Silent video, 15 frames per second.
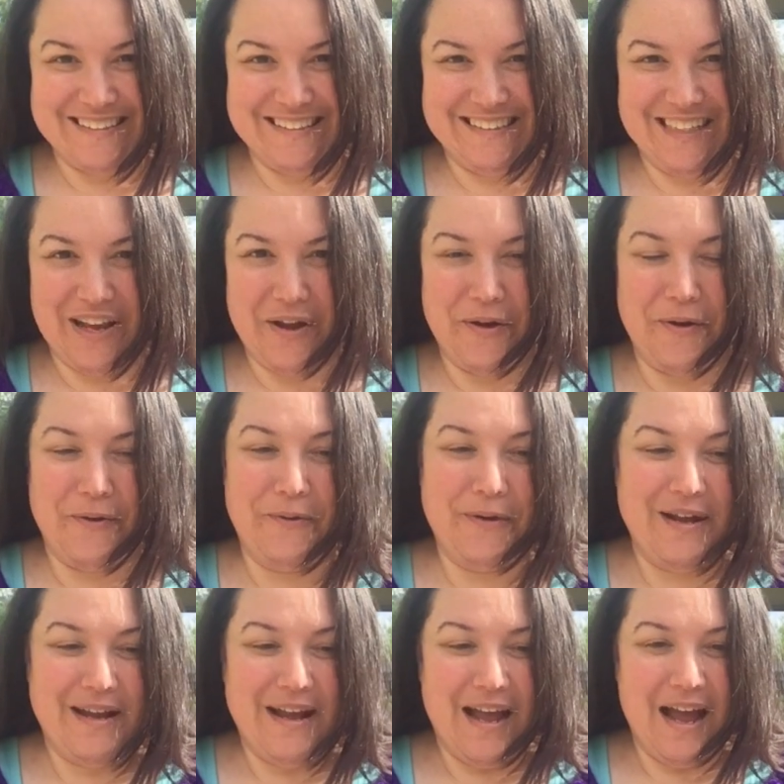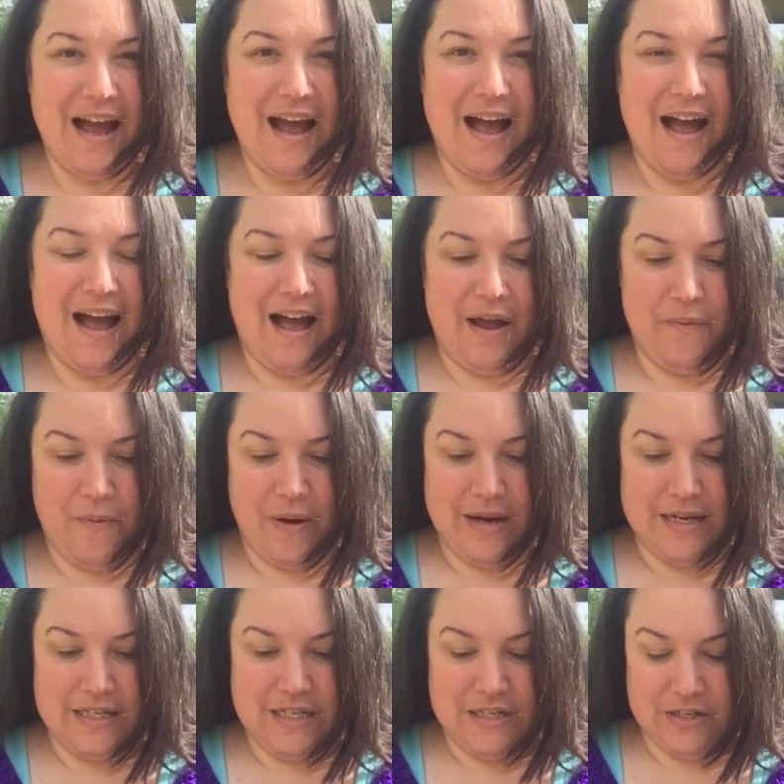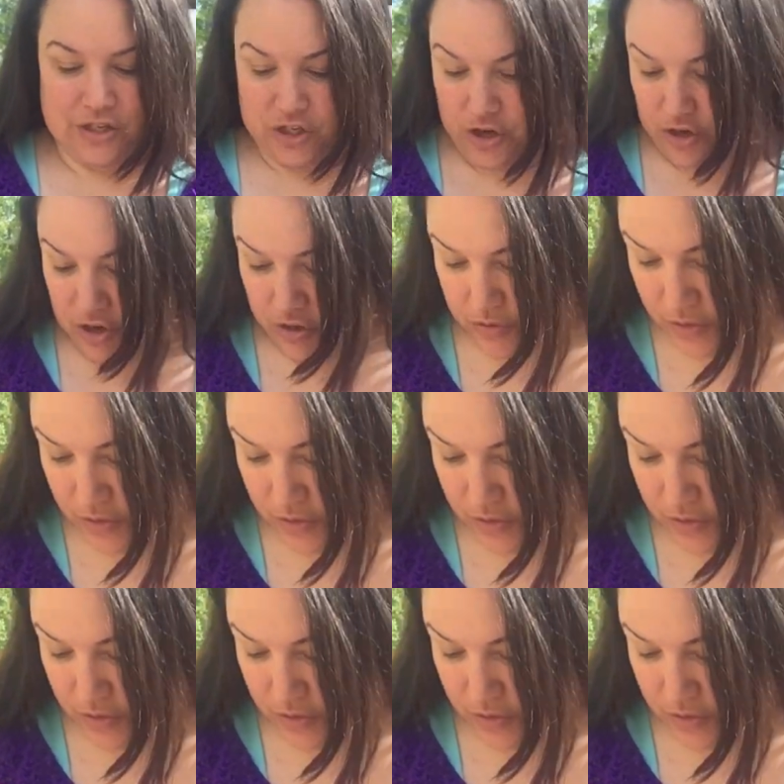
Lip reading: so I wanted to show you